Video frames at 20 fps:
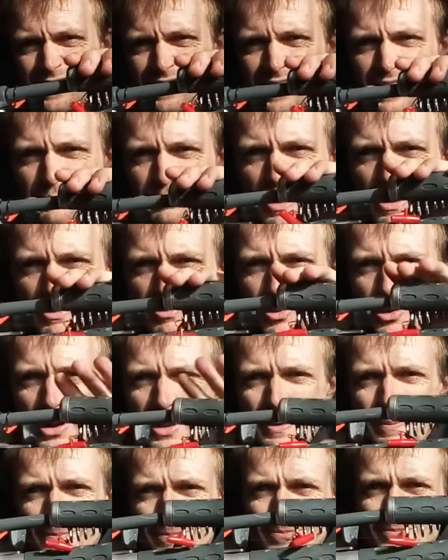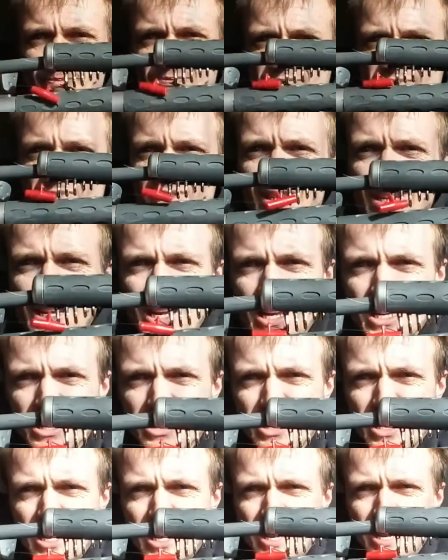this bad boy. It is
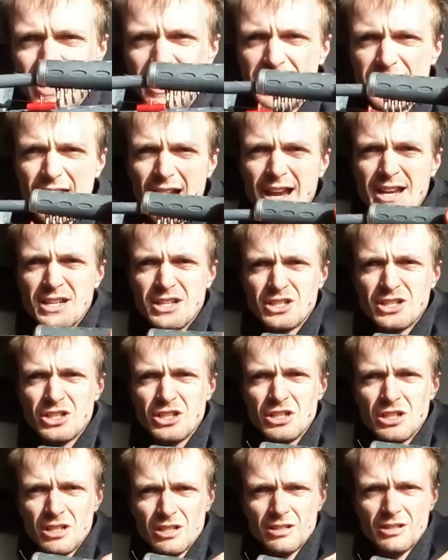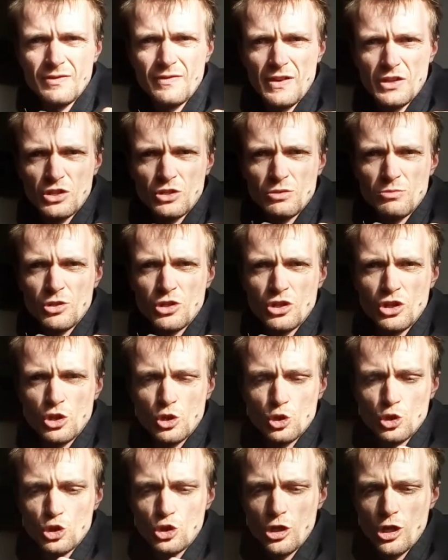the Instant Fisherman
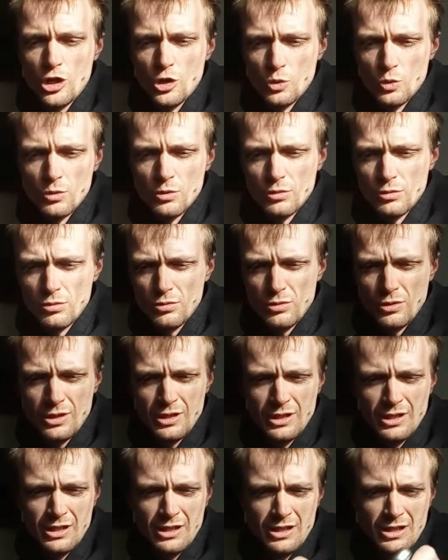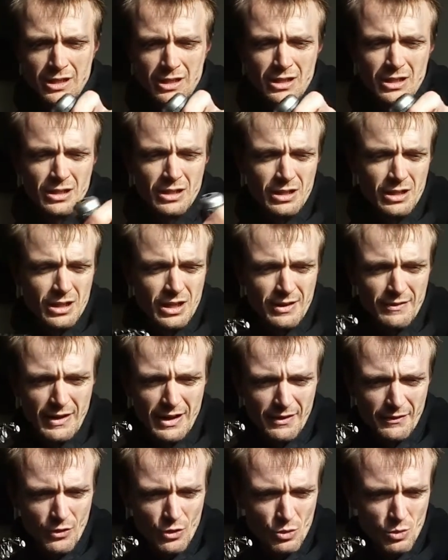2. I've had
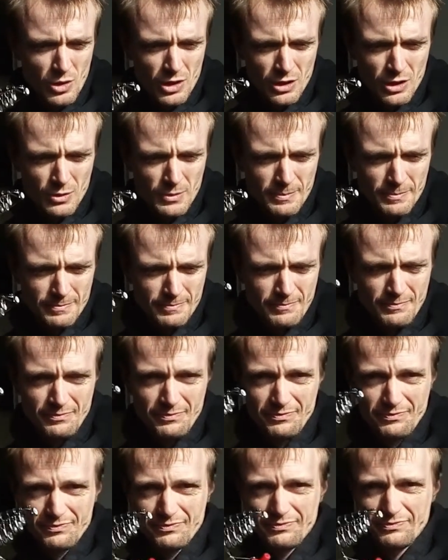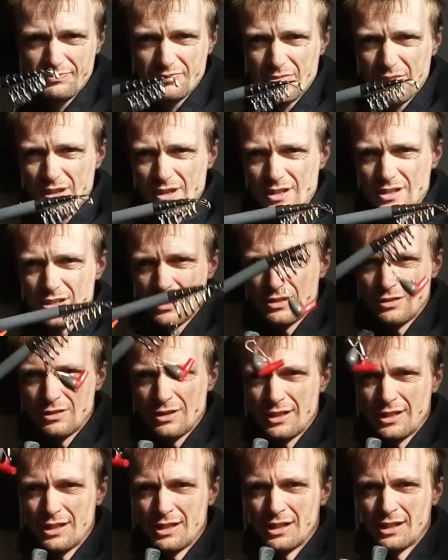it for a while, so
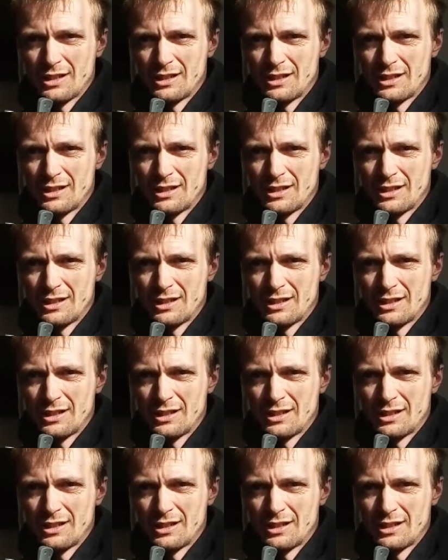yeah.